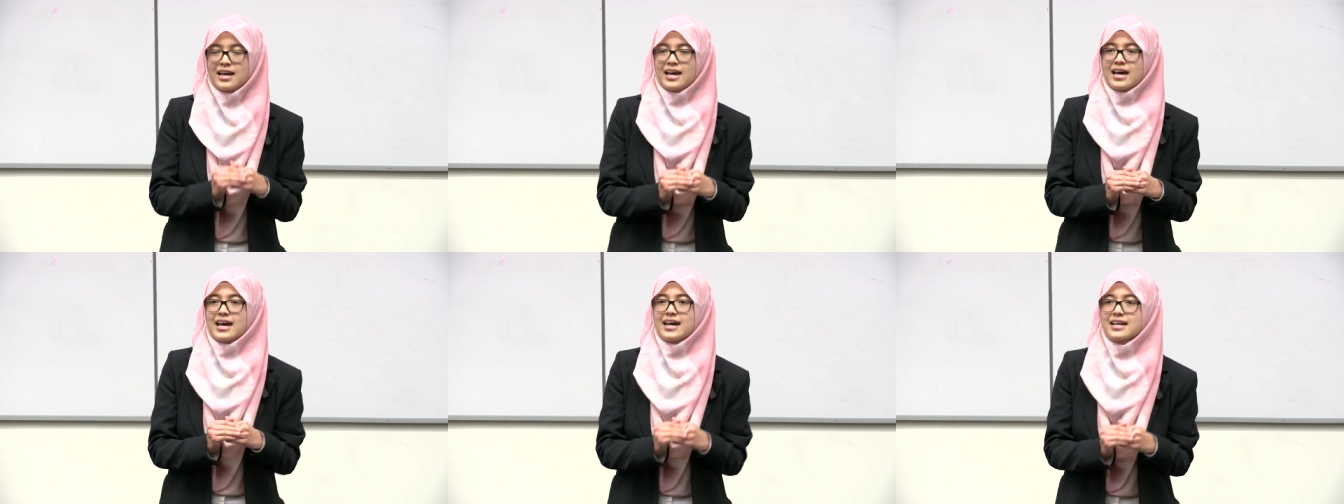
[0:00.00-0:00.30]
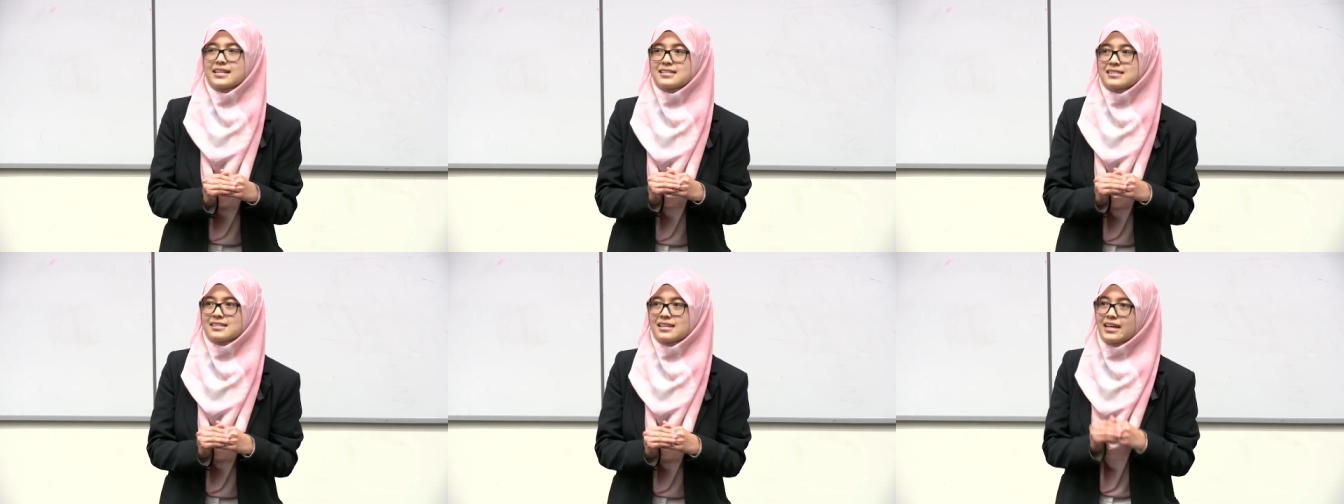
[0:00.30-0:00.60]

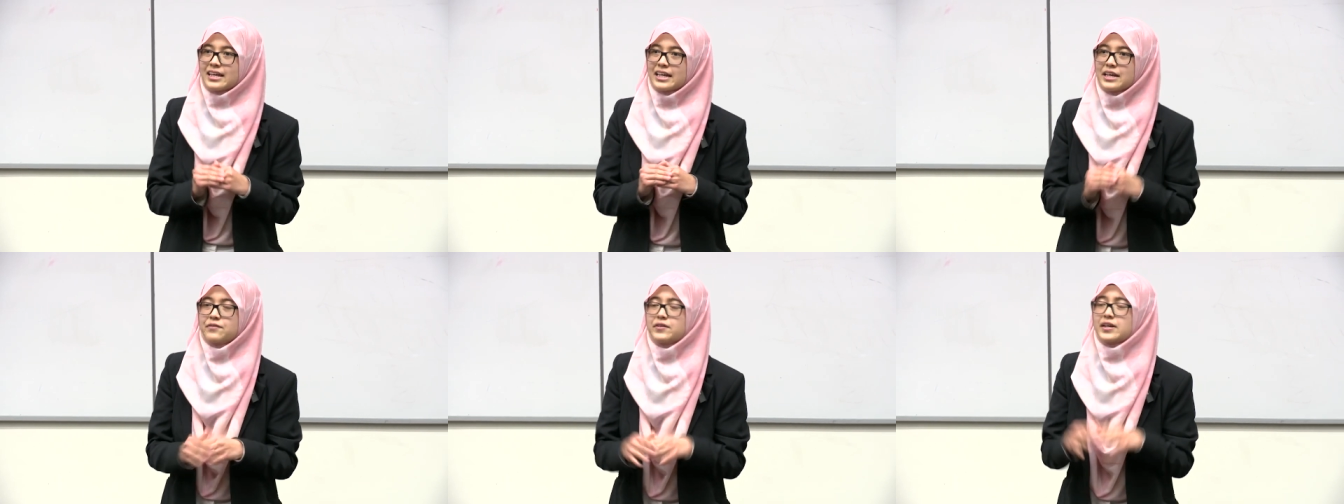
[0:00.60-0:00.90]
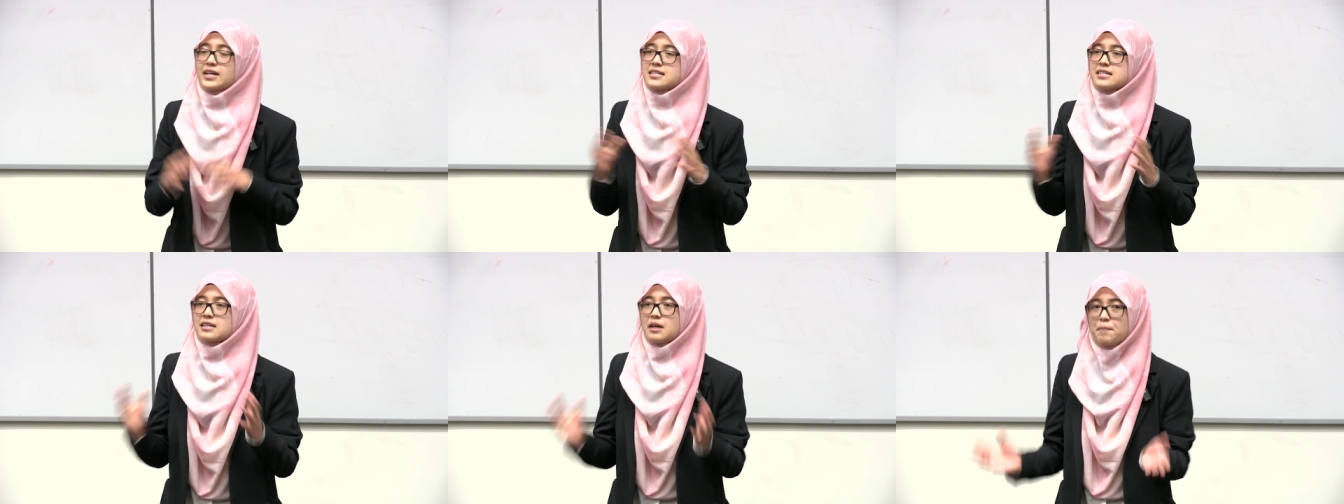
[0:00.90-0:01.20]
hence
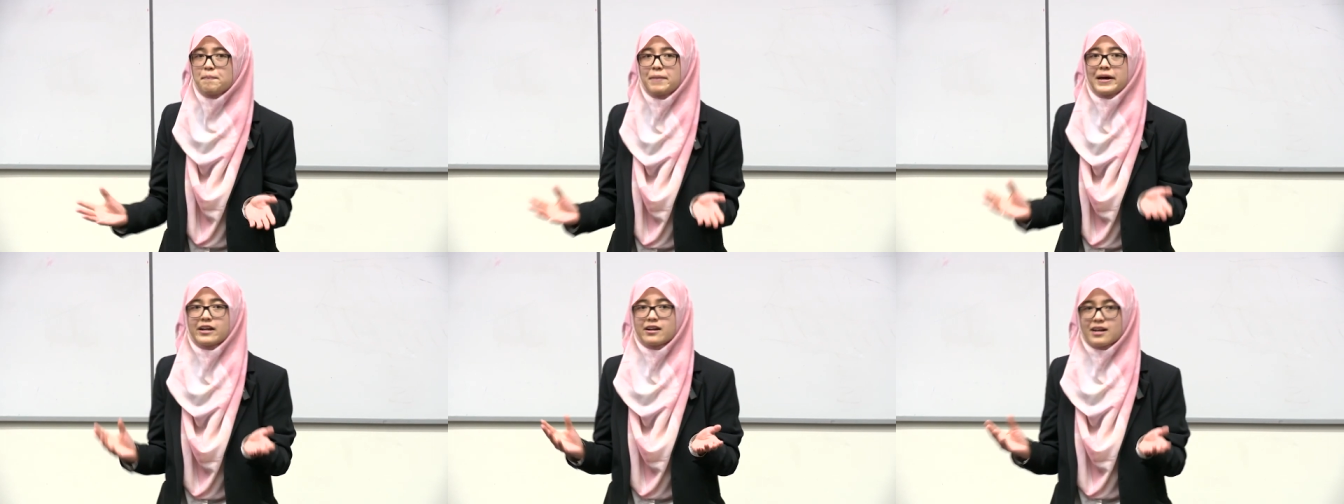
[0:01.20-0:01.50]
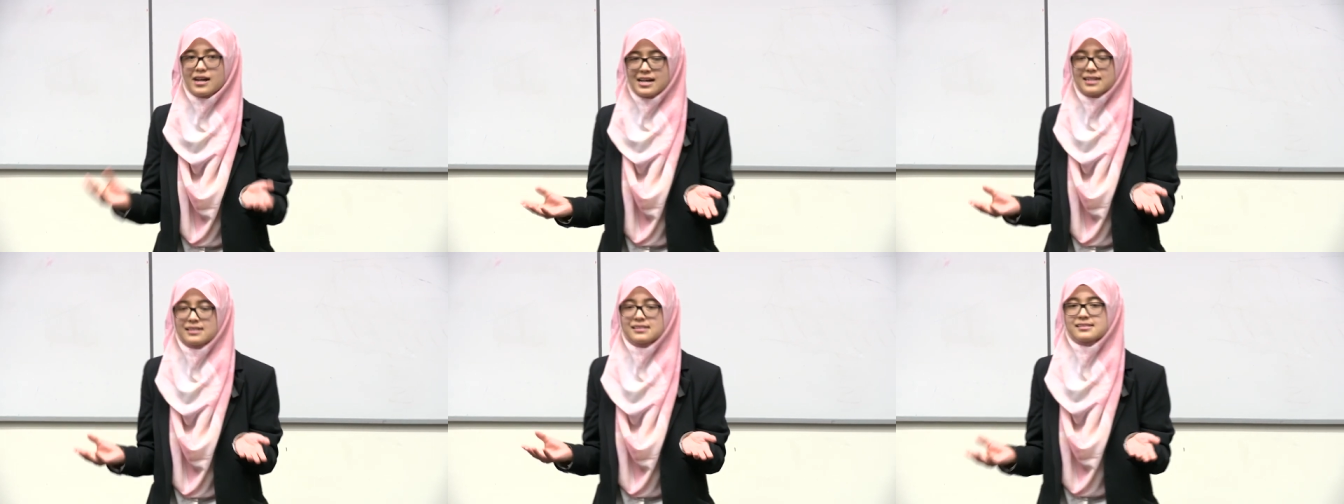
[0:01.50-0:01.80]
giving us a
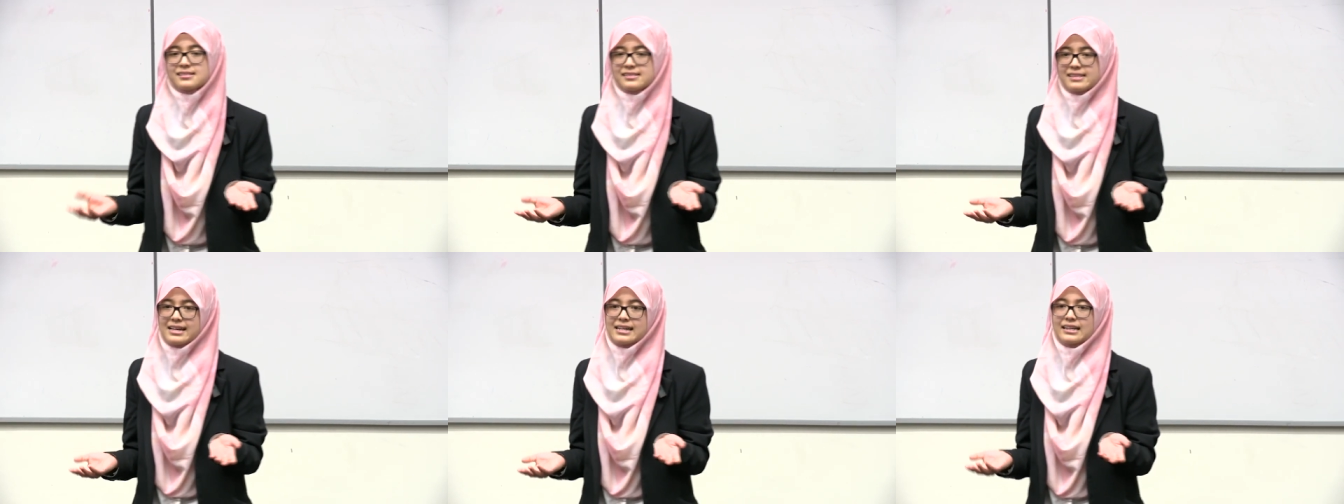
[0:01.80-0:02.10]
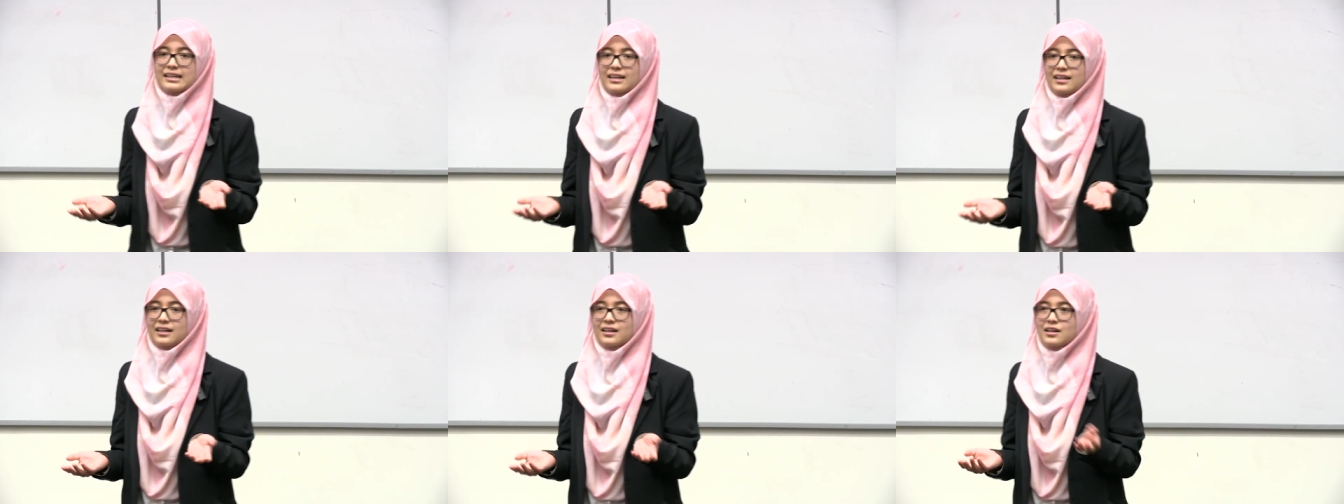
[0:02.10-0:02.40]
better
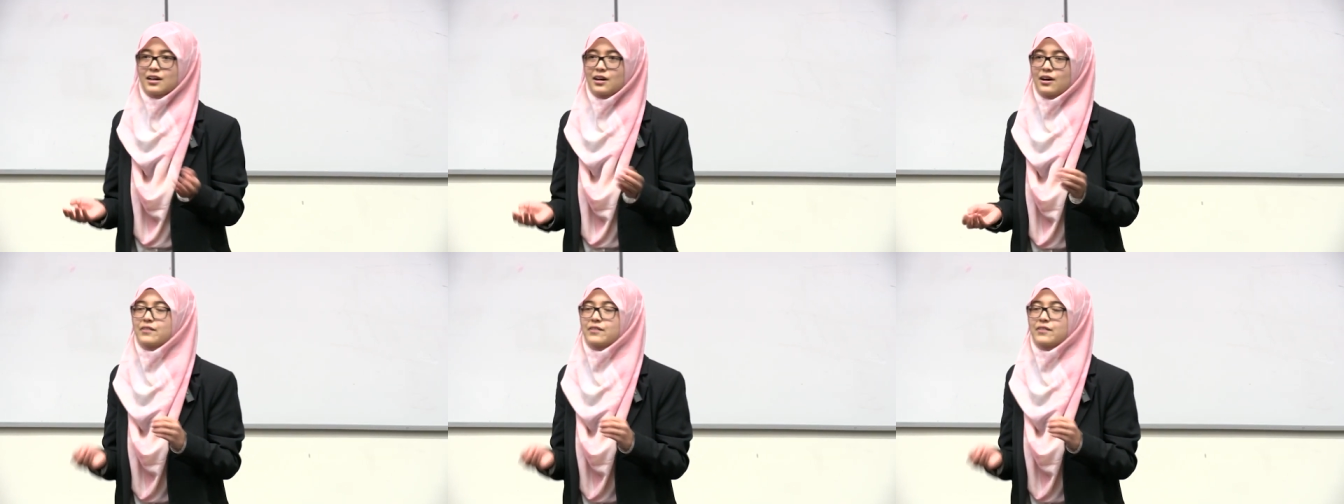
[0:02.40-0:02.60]
understanding